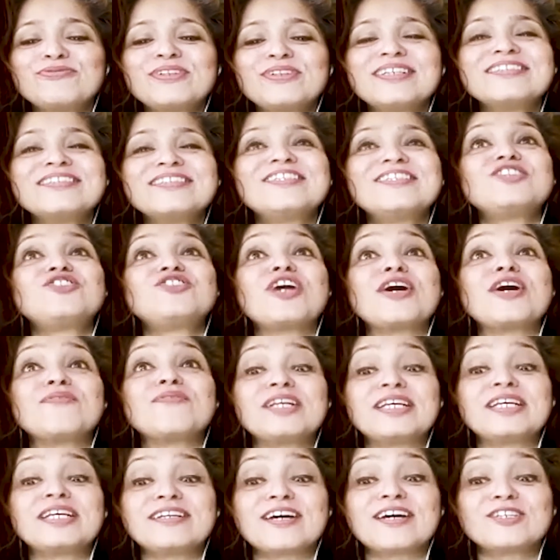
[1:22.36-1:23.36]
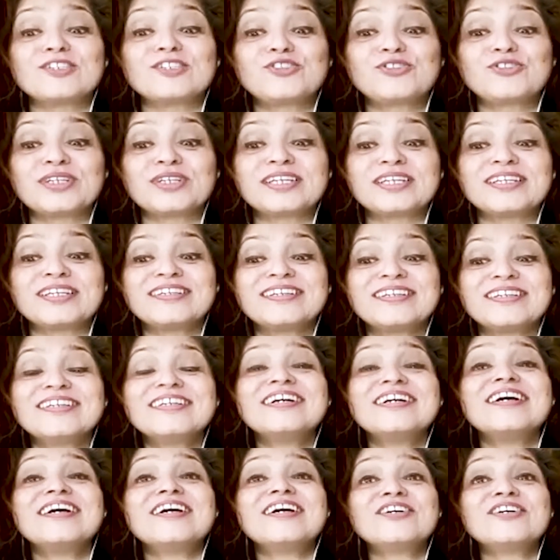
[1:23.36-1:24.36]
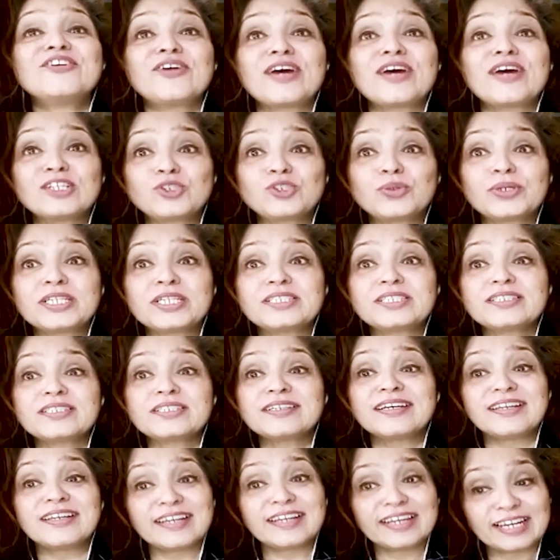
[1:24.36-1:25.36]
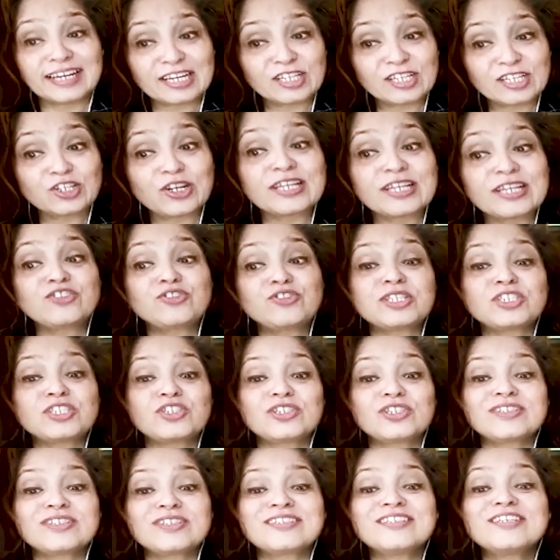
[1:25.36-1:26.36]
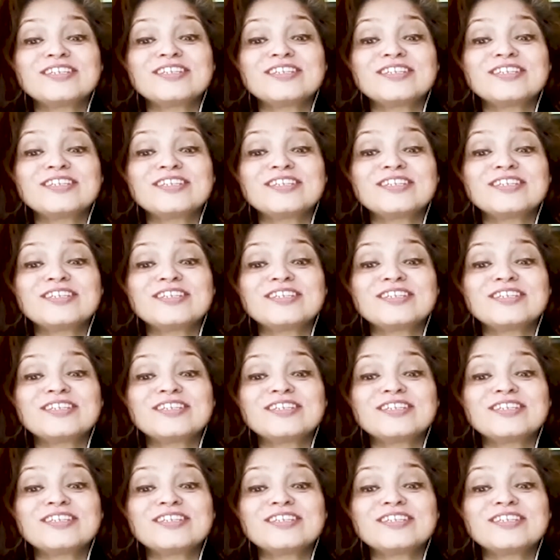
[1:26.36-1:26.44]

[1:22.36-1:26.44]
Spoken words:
the travel industry, a graduate in English literature